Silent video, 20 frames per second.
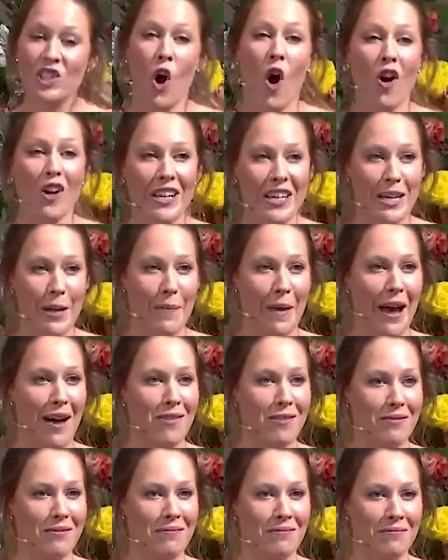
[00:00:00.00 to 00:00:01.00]
talking
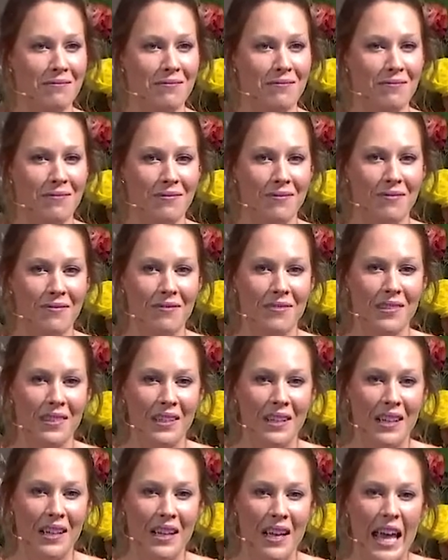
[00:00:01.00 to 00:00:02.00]
about.
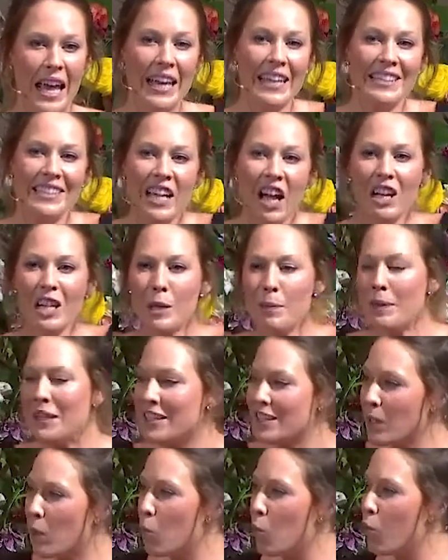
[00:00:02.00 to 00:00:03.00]
And it's not going to be
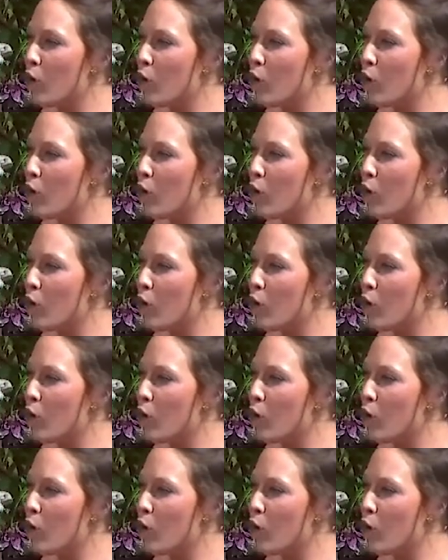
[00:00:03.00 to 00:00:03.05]
some